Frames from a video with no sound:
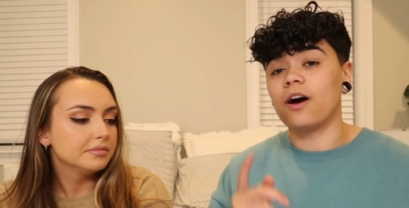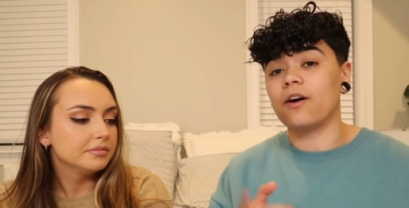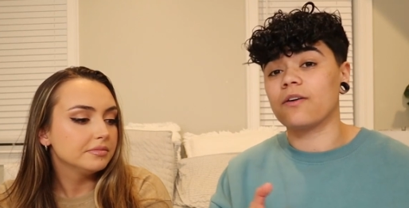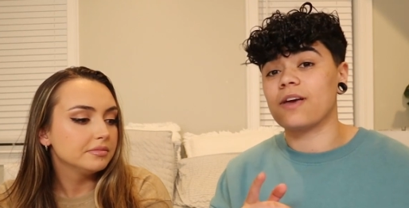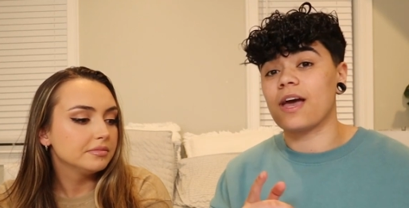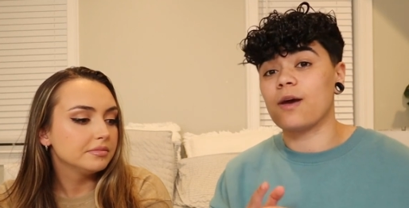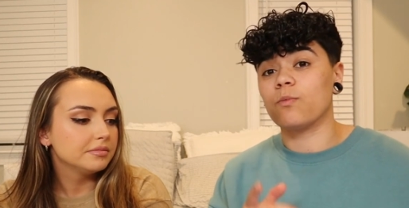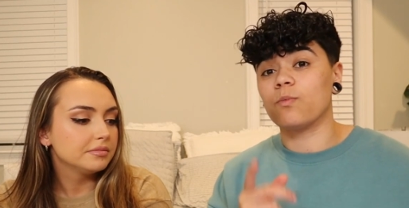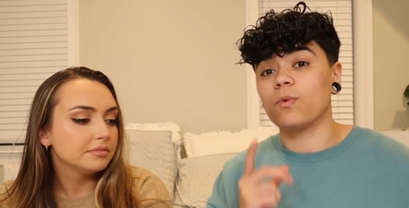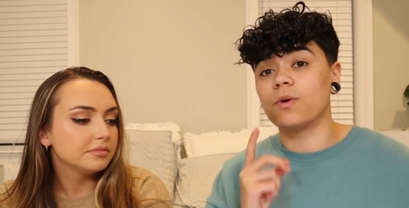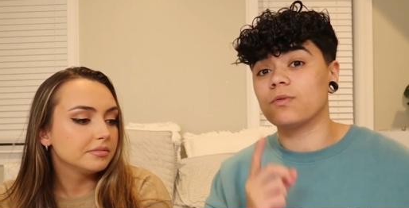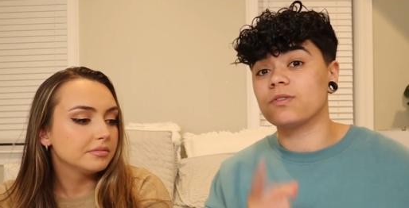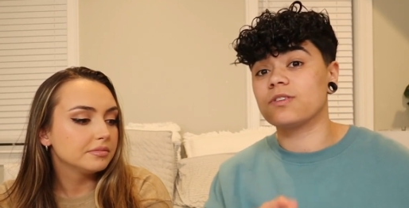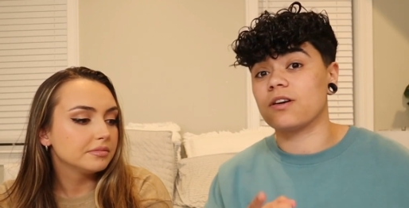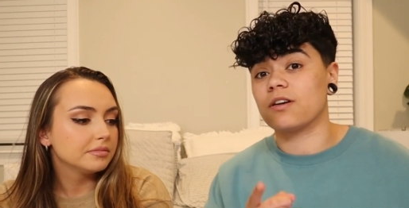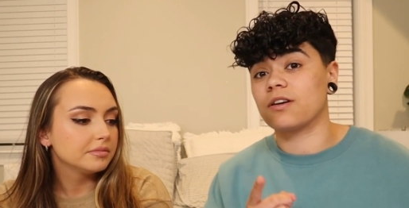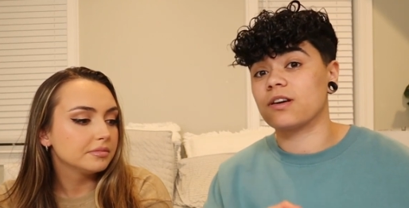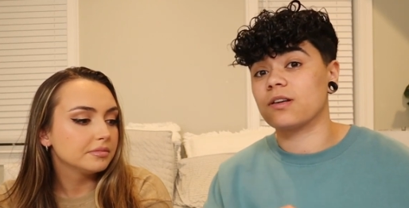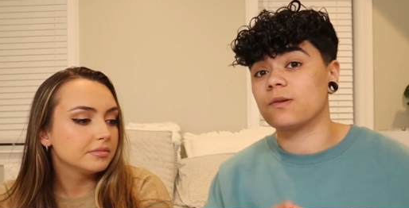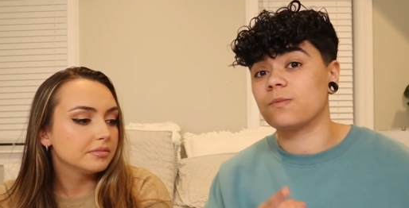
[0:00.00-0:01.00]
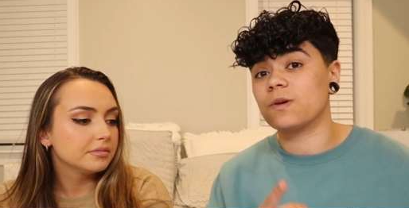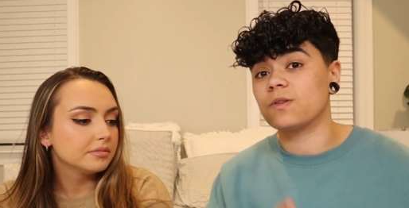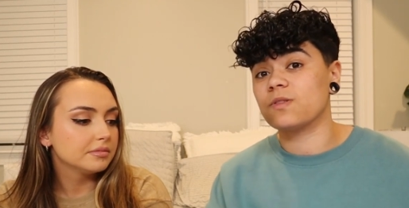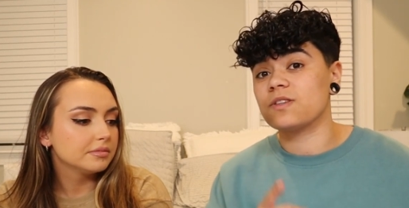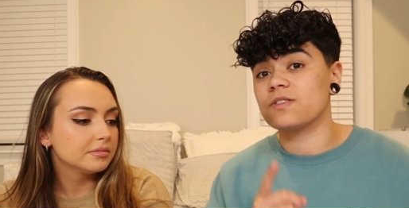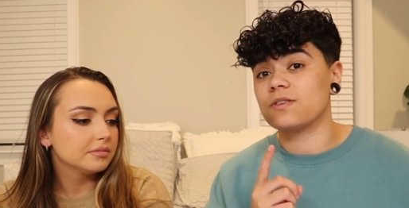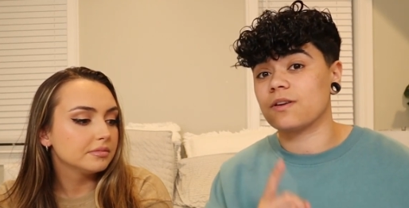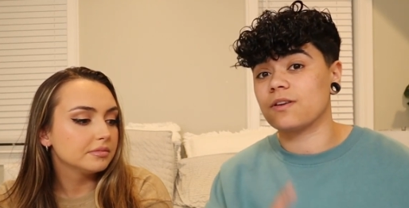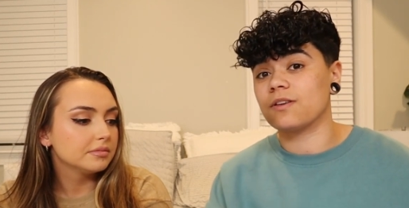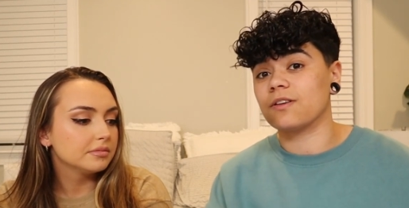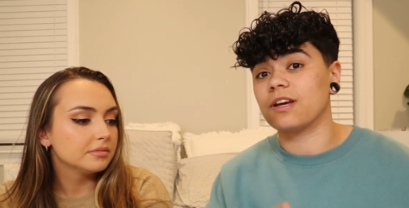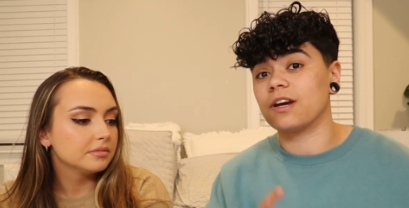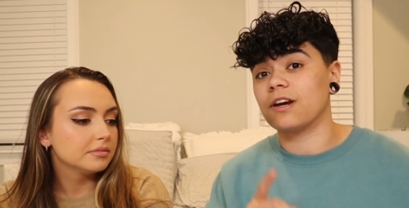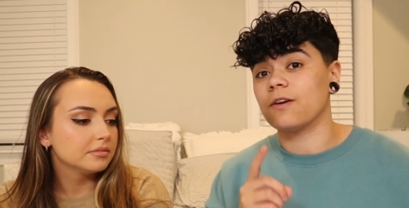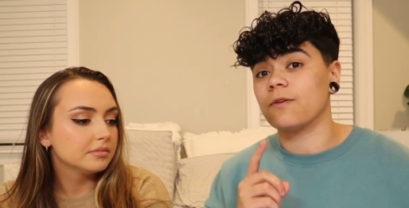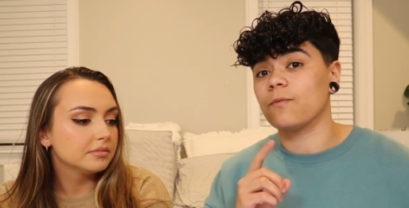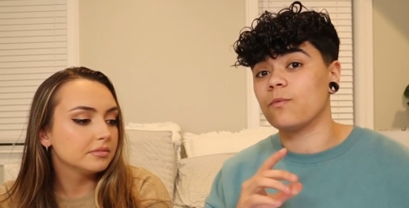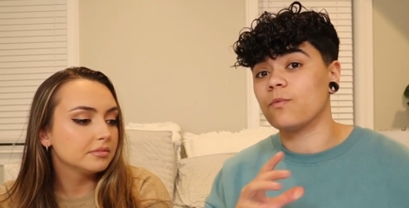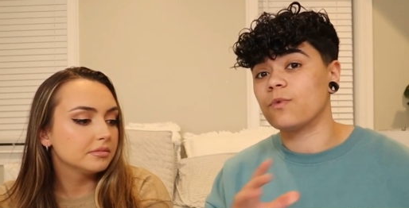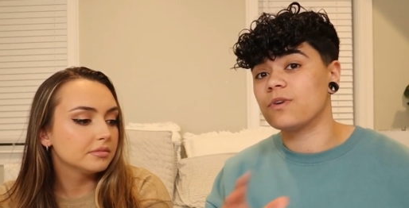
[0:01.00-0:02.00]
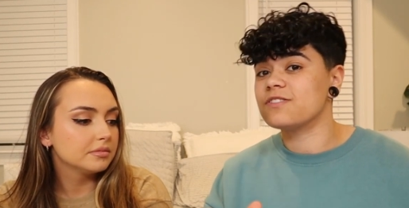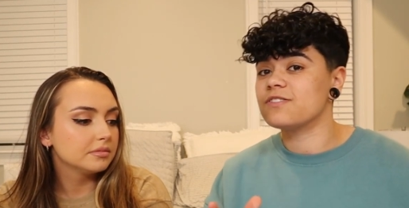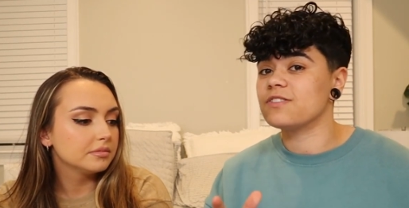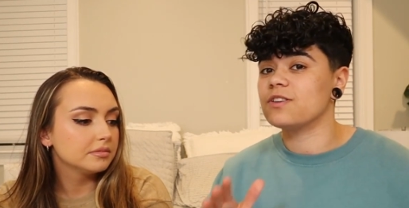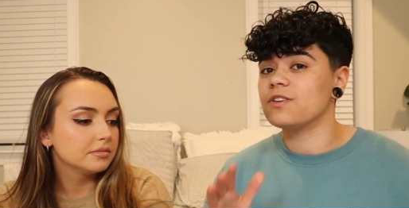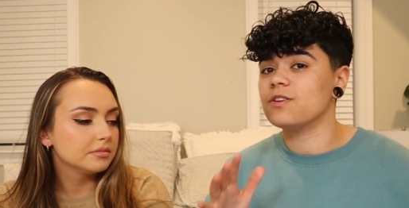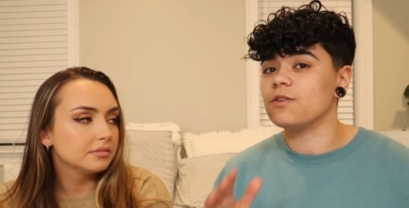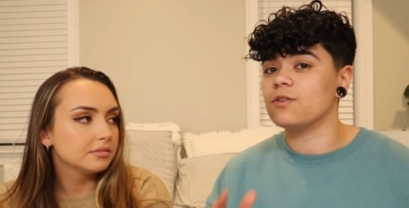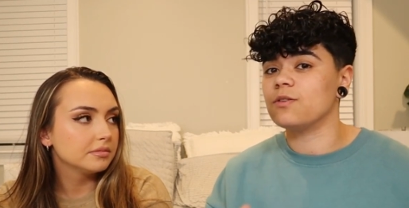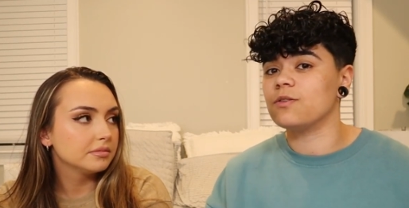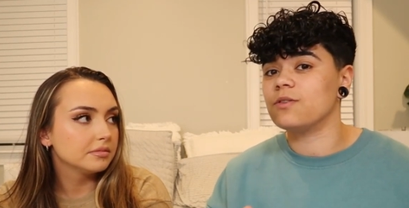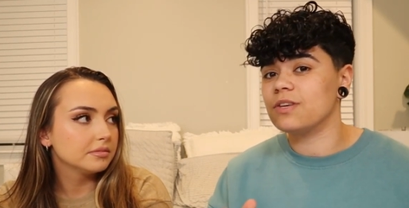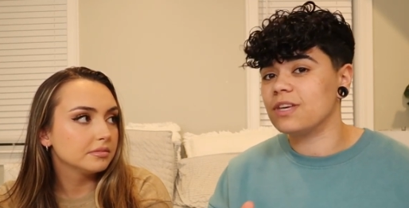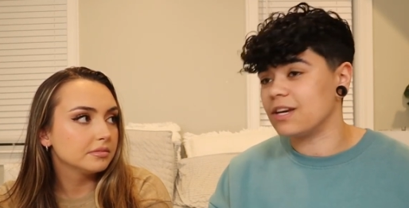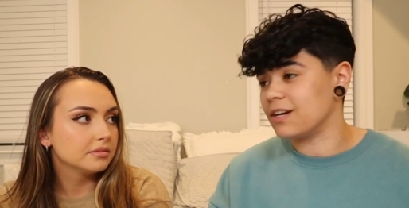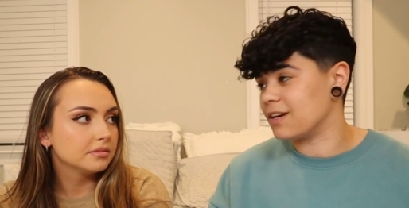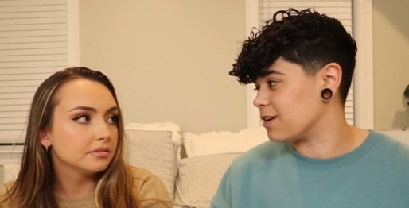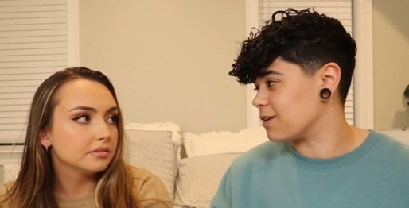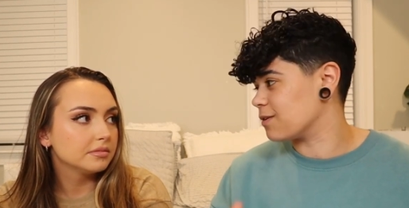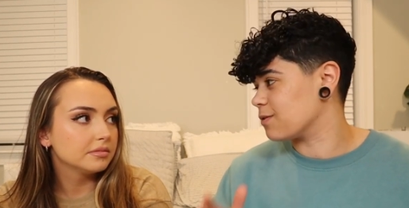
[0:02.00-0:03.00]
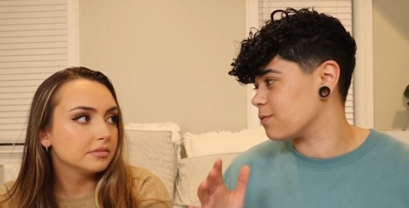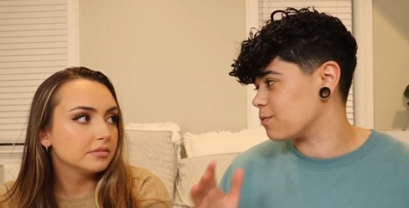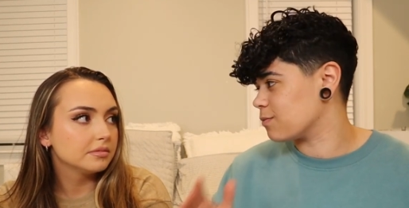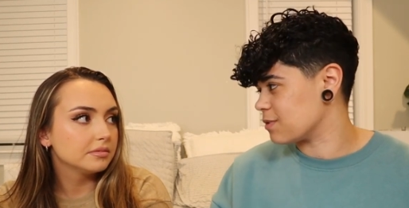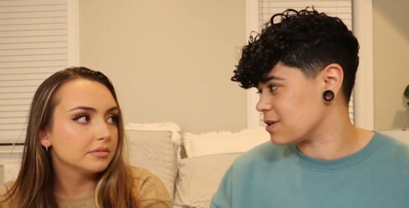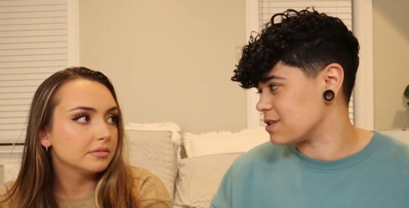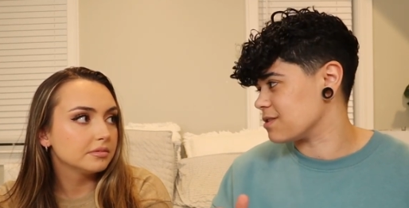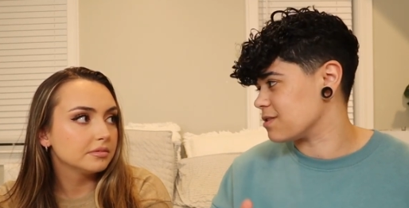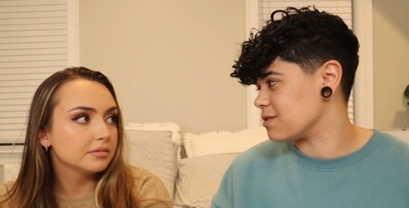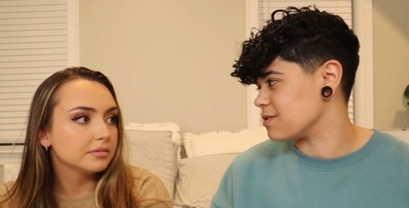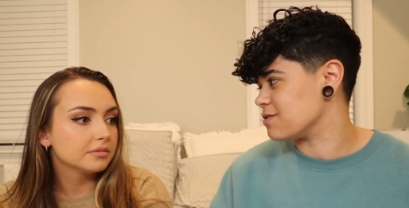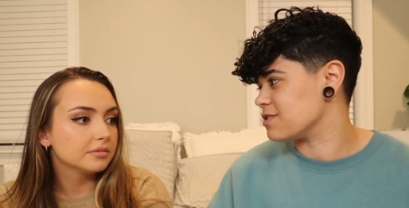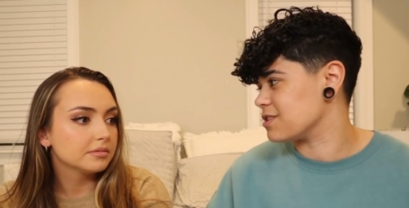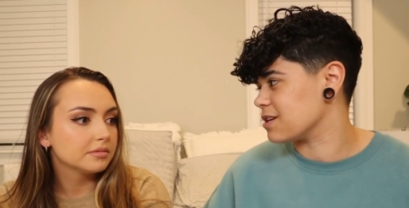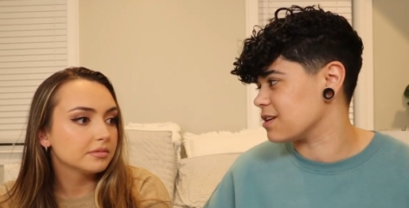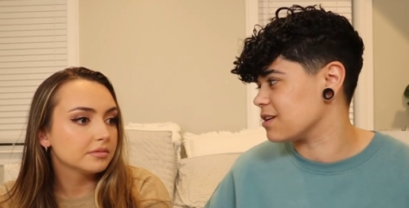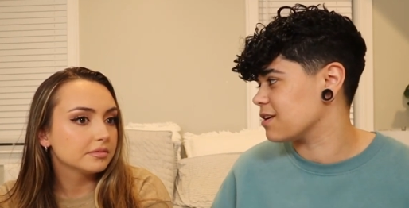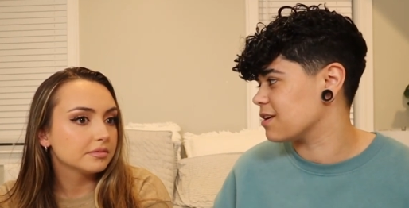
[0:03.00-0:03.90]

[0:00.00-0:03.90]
Speaker 1: Okay, we were talking about this earlier. What is your new year resolution?